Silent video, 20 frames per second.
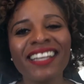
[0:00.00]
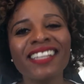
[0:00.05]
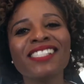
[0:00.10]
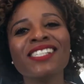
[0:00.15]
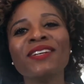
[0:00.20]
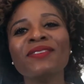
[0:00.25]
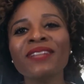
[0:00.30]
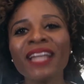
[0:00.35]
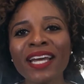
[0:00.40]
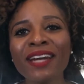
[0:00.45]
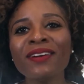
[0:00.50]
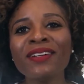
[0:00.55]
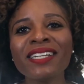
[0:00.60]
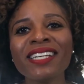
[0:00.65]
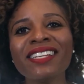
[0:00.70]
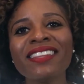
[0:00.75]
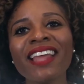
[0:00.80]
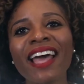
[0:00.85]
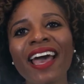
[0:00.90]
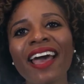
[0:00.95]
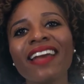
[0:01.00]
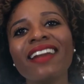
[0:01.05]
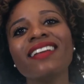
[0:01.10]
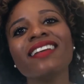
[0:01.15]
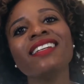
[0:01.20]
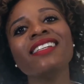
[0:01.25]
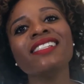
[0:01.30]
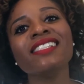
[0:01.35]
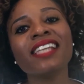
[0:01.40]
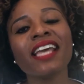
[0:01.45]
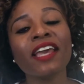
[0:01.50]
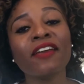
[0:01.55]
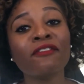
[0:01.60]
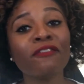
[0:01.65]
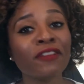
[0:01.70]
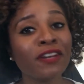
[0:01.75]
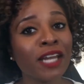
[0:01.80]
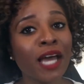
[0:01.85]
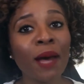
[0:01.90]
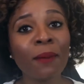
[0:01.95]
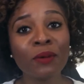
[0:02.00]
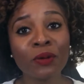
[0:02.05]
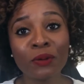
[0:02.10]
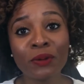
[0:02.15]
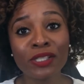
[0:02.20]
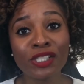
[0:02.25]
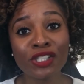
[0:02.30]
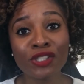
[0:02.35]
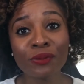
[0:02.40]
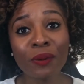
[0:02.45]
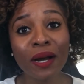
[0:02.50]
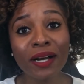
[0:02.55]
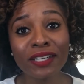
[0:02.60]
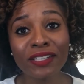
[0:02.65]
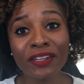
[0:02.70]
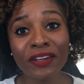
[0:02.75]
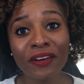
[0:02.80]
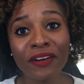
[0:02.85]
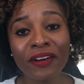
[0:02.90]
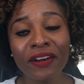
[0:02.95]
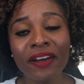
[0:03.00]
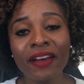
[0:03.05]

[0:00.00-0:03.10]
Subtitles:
So not only that, he's a phenomenal instructor.